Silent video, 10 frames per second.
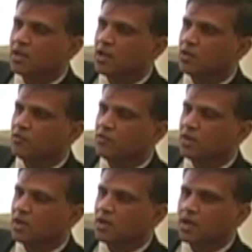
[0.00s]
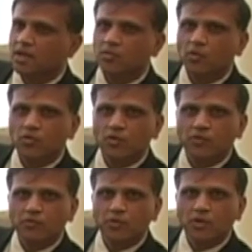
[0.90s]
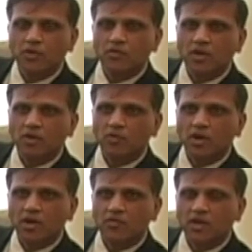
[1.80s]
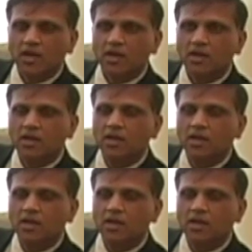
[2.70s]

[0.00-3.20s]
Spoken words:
Think of, I think most of your viewers will understand